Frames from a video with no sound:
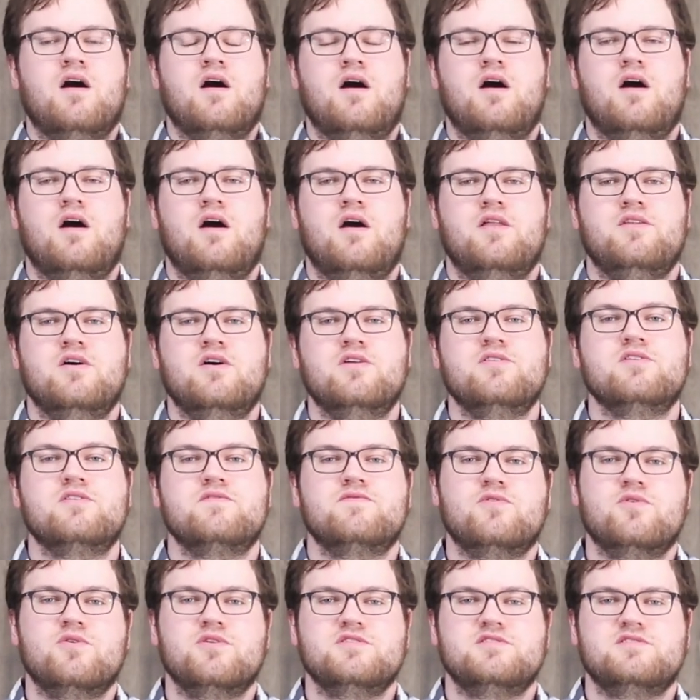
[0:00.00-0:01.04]
Another
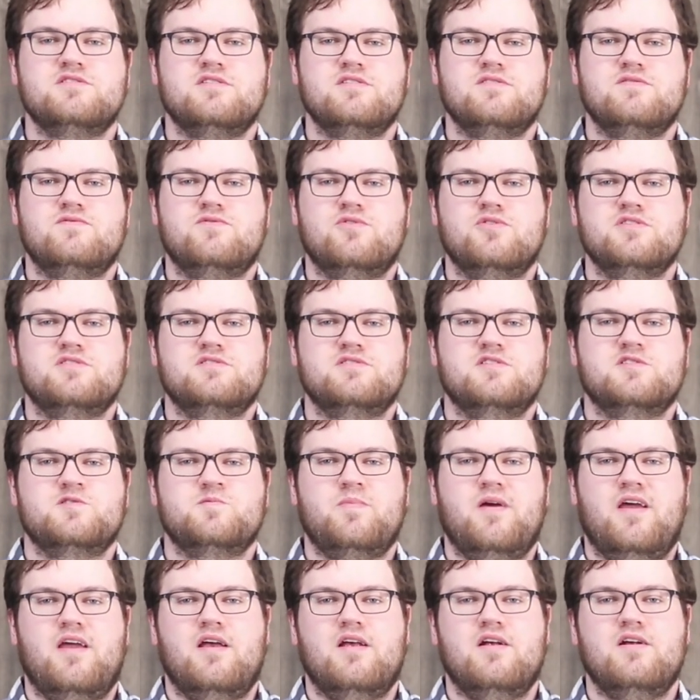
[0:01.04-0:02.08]
voiced and voiceless
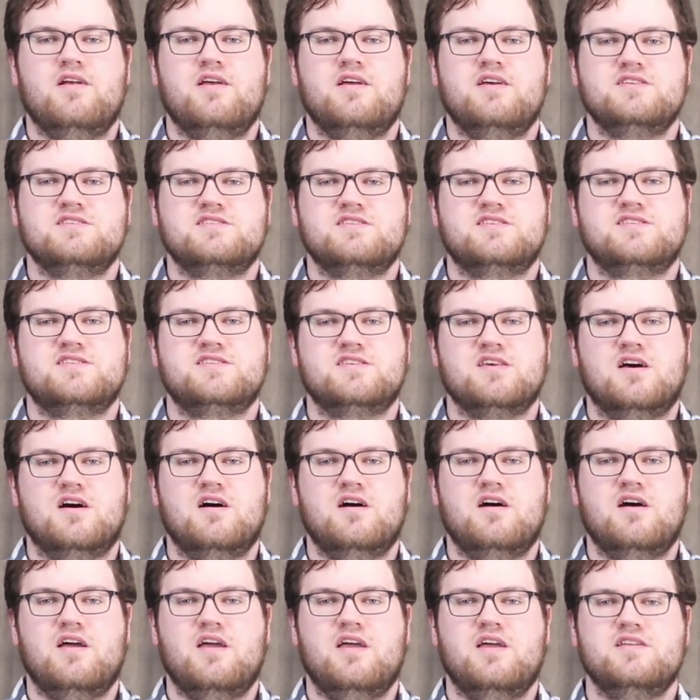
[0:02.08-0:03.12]
pair is
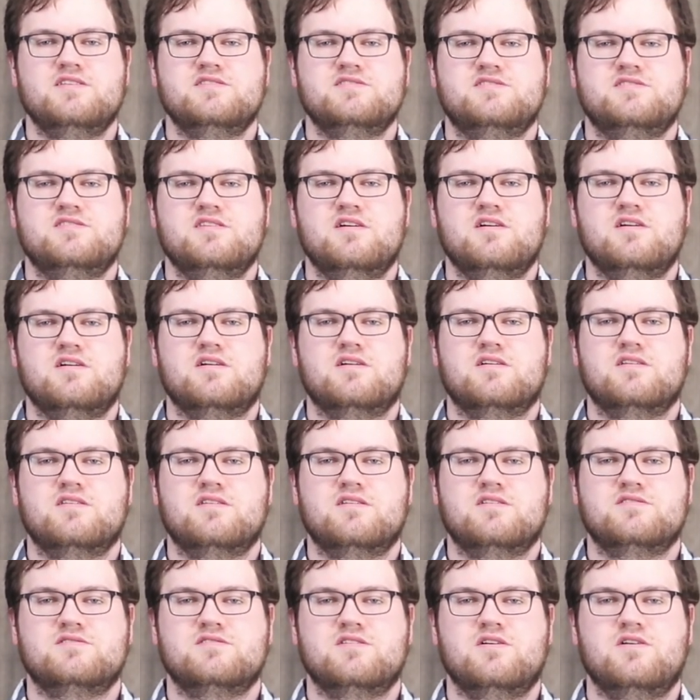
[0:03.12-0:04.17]
S and Z.
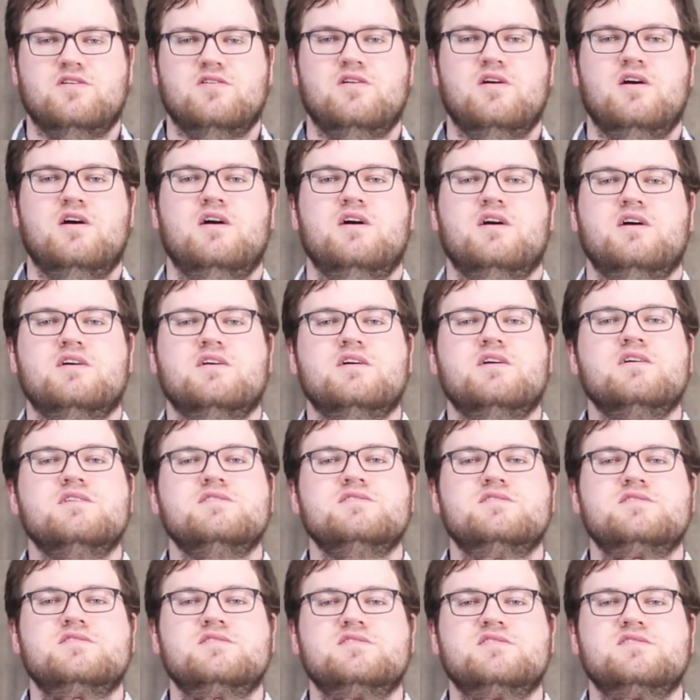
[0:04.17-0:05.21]
So,
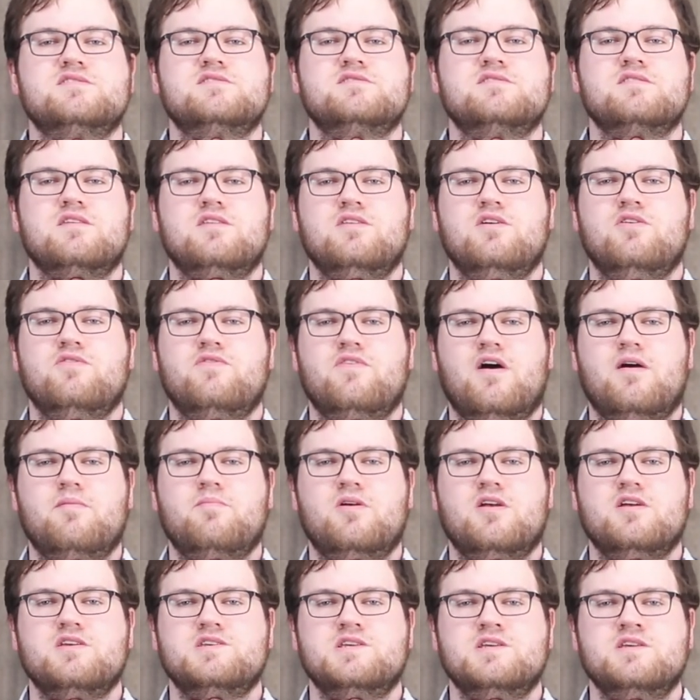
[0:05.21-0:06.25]
S, no
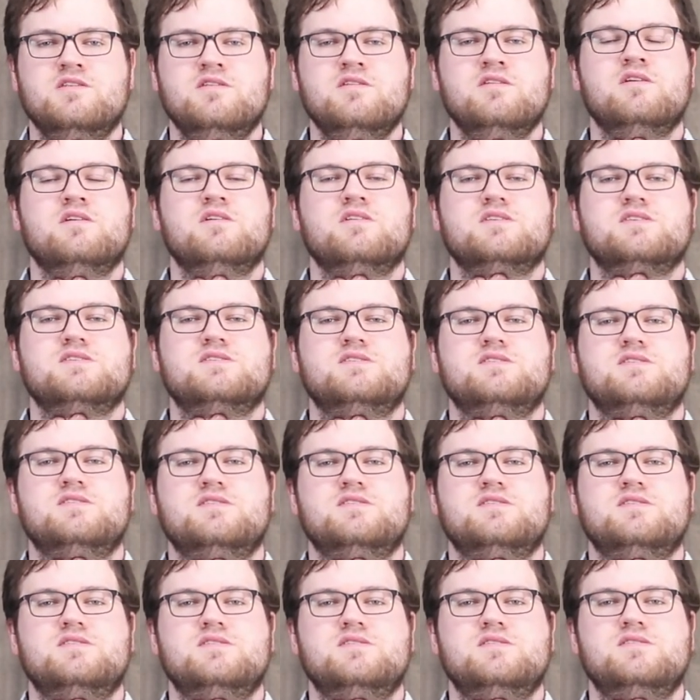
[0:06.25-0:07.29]
vibration.
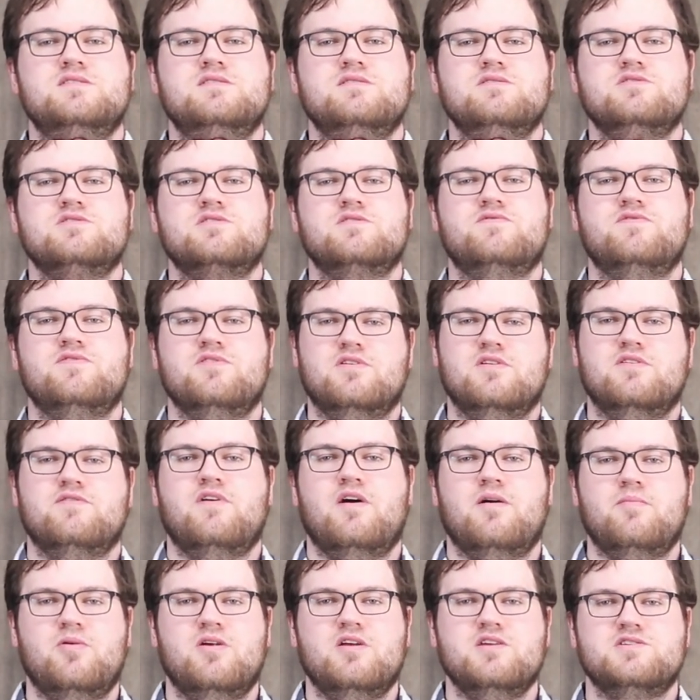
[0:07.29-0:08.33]
Z, you should feel a
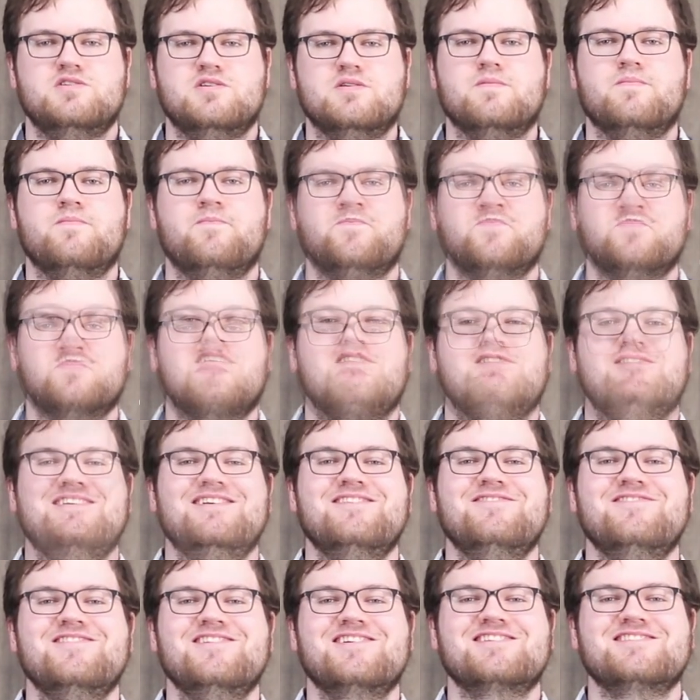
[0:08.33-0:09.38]
vibration. So
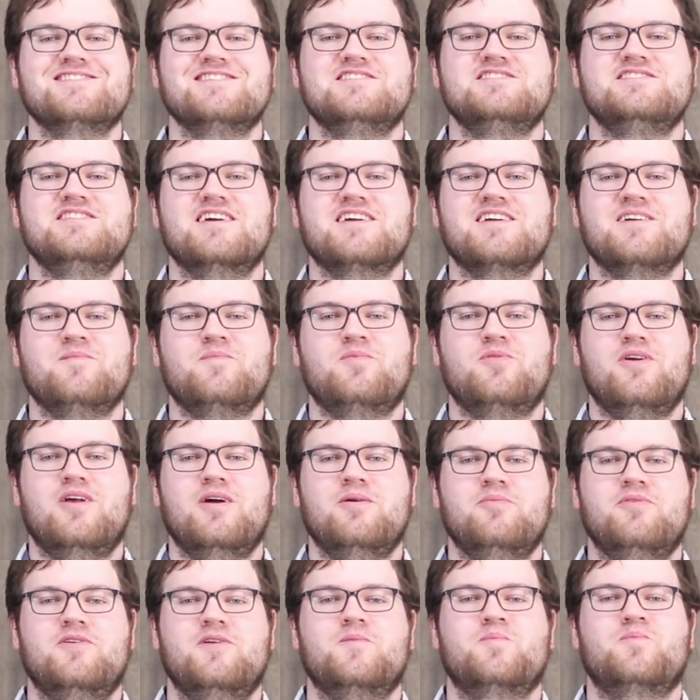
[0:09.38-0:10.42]
if we look at the second
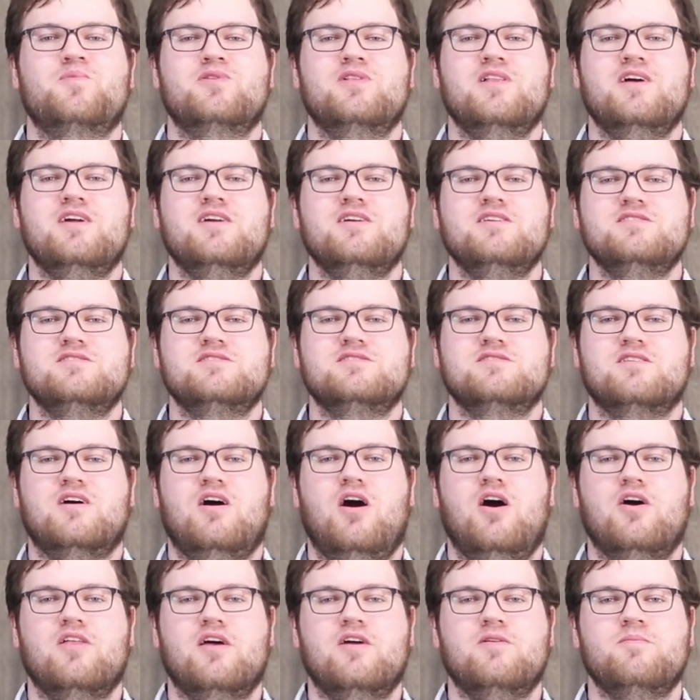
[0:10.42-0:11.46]
parameter, place,
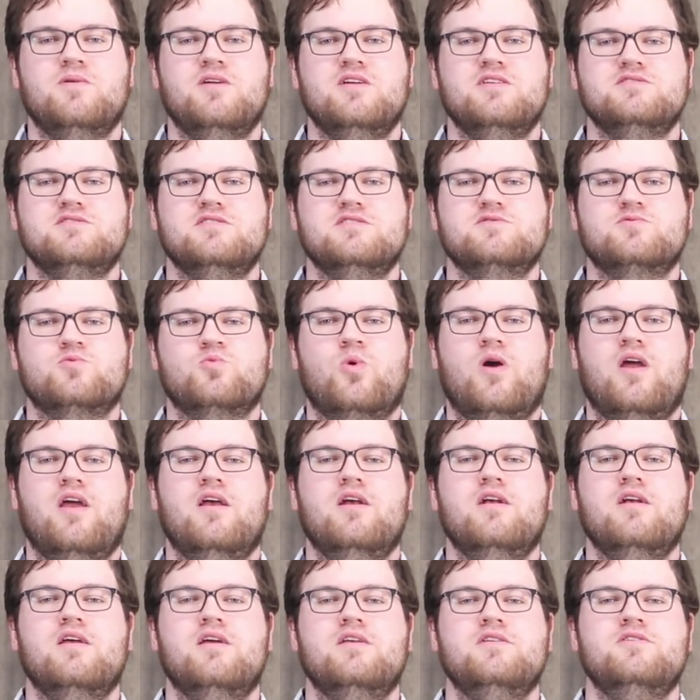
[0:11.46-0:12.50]
all that means is
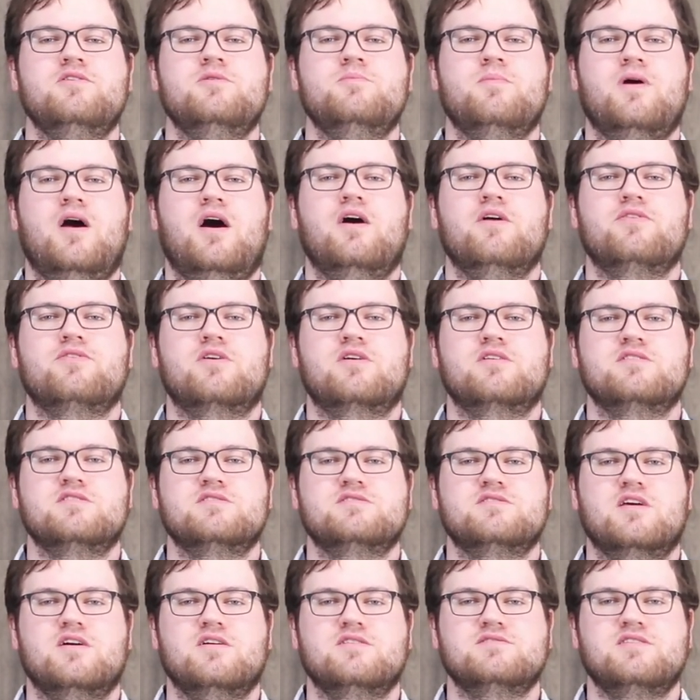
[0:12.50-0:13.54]
where in your mouth are the
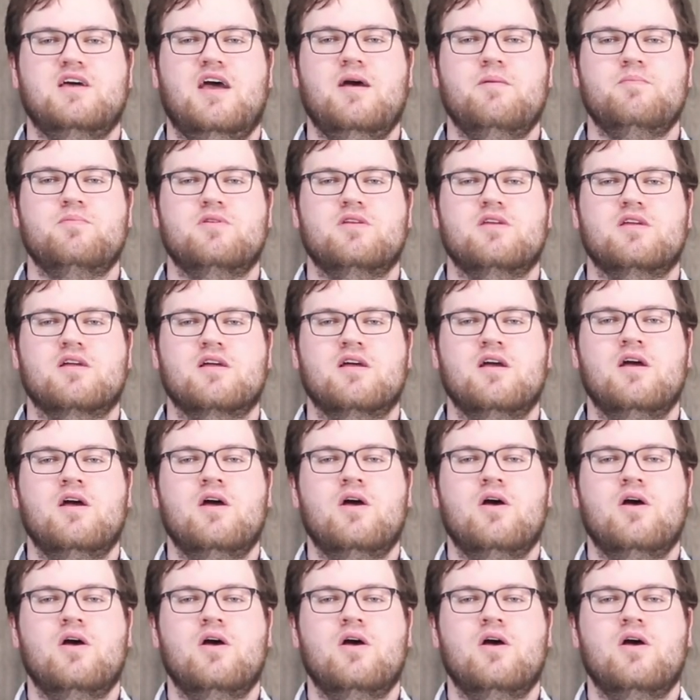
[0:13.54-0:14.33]
sounds happening.